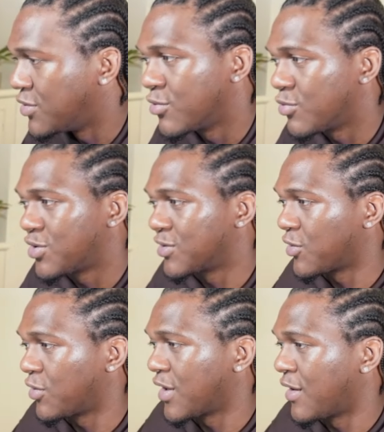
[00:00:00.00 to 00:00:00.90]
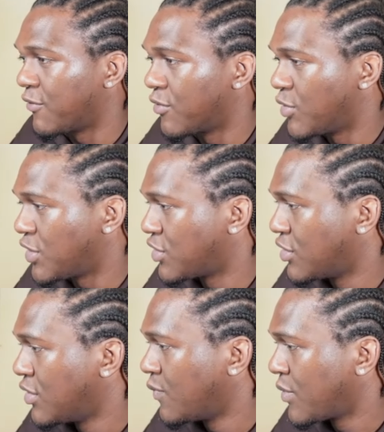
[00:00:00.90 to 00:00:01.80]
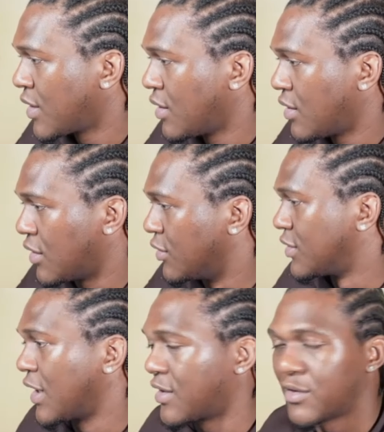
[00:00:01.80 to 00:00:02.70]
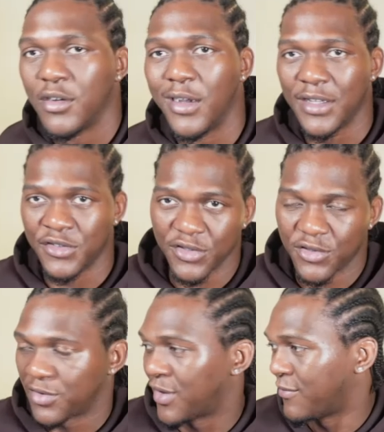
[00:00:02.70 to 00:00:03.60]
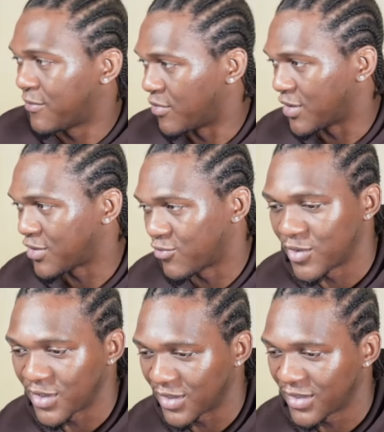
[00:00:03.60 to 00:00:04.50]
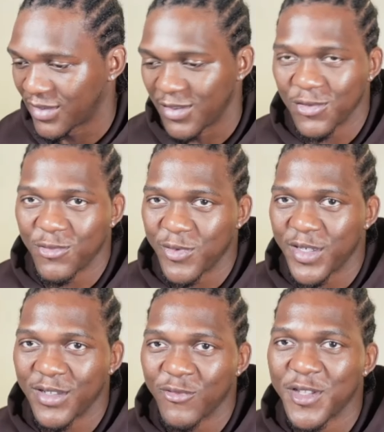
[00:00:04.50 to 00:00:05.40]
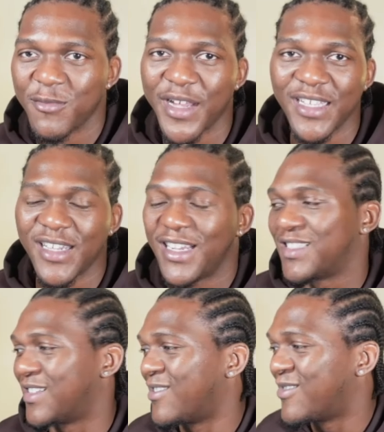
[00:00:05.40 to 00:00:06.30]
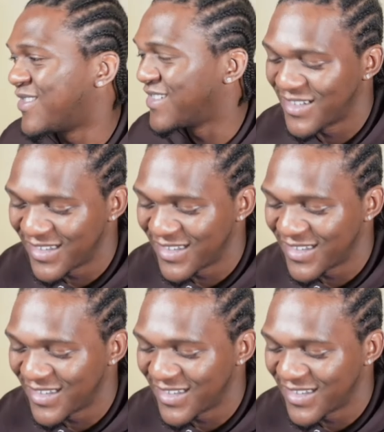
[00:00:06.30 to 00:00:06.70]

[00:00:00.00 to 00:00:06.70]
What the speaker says: We just got that information. An attacker just got that information, which is, we're the bad guys now.